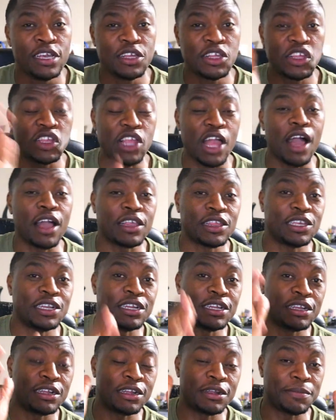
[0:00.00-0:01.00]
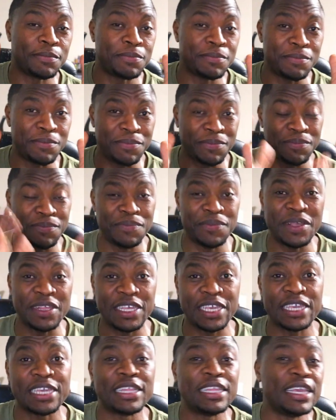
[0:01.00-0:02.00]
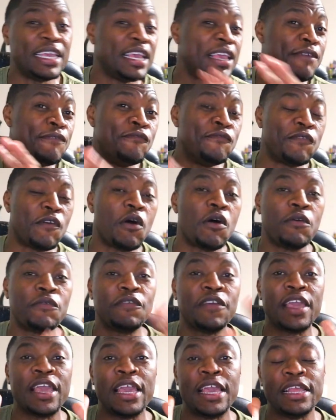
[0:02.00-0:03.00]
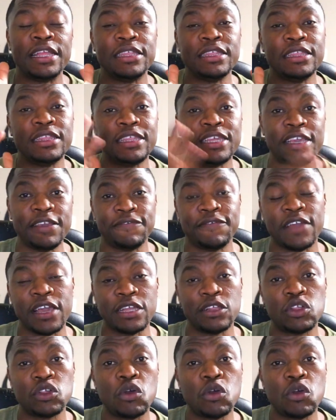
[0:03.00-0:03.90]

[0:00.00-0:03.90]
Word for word: Stocks that are basically involved in defense.